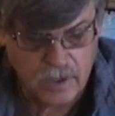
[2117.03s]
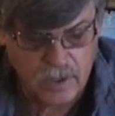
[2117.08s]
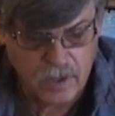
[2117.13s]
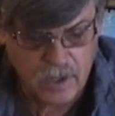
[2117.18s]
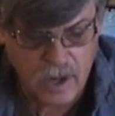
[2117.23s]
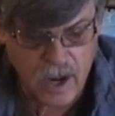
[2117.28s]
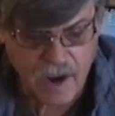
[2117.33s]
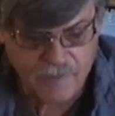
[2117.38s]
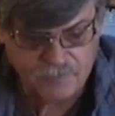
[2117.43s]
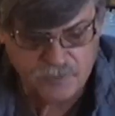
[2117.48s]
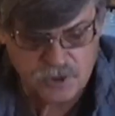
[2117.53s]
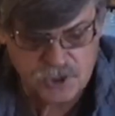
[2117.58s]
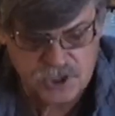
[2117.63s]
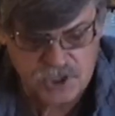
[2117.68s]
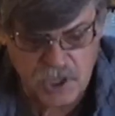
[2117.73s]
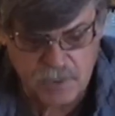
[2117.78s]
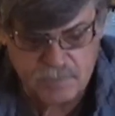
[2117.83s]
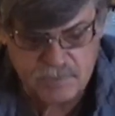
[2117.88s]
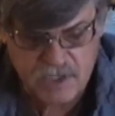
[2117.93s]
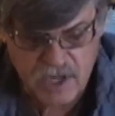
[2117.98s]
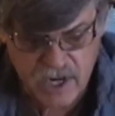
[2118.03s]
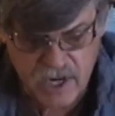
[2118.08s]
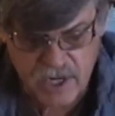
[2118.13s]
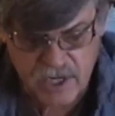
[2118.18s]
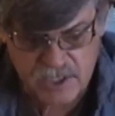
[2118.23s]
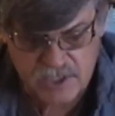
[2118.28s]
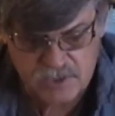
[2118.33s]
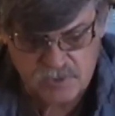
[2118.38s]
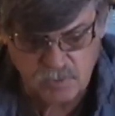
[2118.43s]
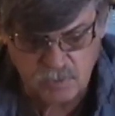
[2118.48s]
after some
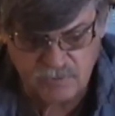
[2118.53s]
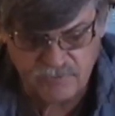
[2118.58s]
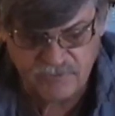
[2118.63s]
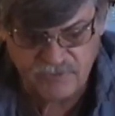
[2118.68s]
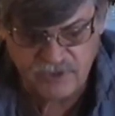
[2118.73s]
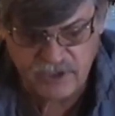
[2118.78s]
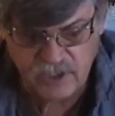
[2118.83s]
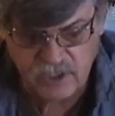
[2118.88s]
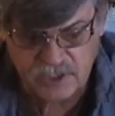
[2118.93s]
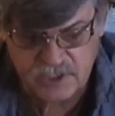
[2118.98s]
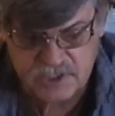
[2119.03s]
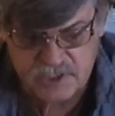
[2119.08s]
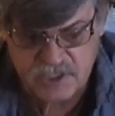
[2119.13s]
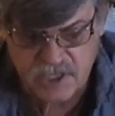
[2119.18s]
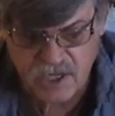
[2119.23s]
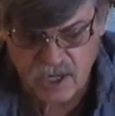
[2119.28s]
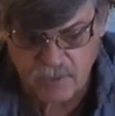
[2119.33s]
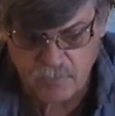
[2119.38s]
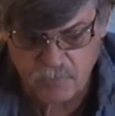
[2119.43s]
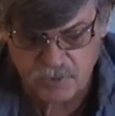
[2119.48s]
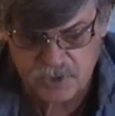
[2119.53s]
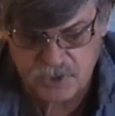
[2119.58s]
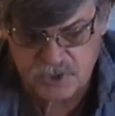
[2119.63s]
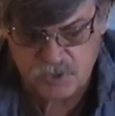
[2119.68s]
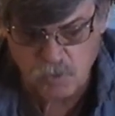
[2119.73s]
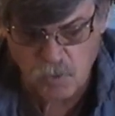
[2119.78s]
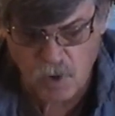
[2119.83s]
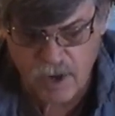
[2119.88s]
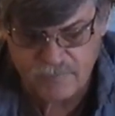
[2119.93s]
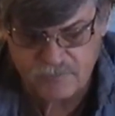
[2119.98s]
days, when Felix came with his
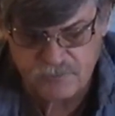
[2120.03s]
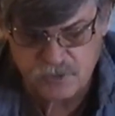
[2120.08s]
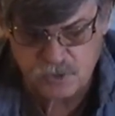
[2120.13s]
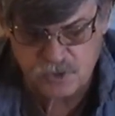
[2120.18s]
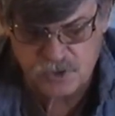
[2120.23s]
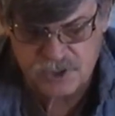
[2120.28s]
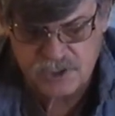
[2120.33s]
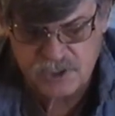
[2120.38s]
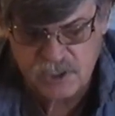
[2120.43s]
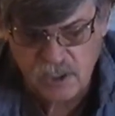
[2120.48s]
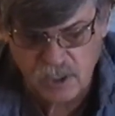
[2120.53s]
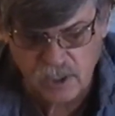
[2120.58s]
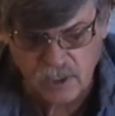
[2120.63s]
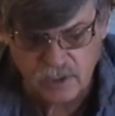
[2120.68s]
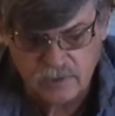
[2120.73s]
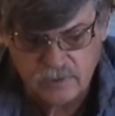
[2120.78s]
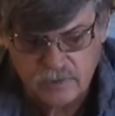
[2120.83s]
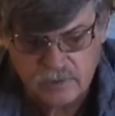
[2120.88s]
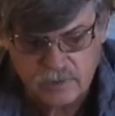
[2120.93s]
wife Drusilla,